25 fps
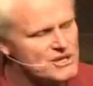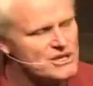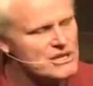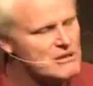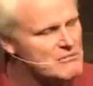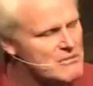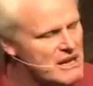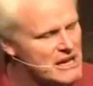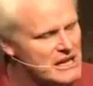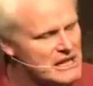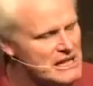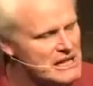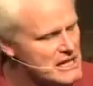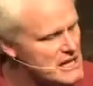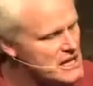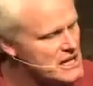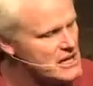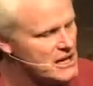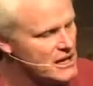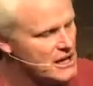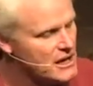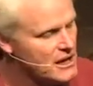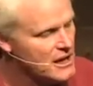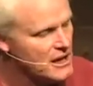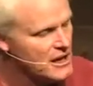miss the main
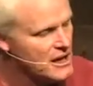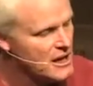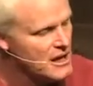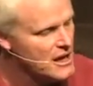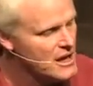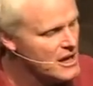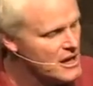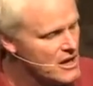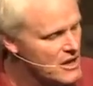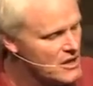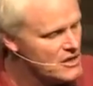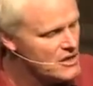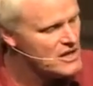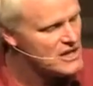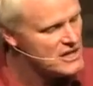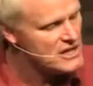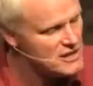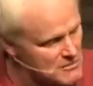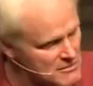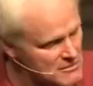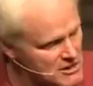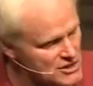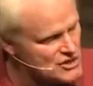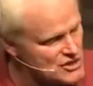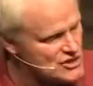thing. The
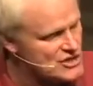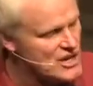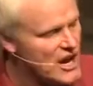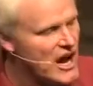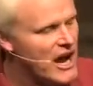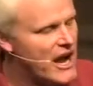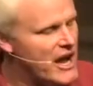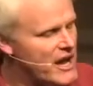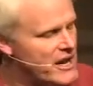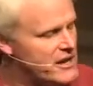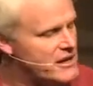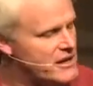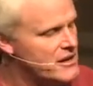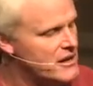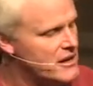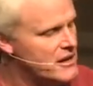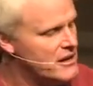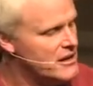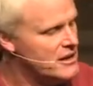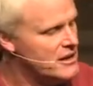image died.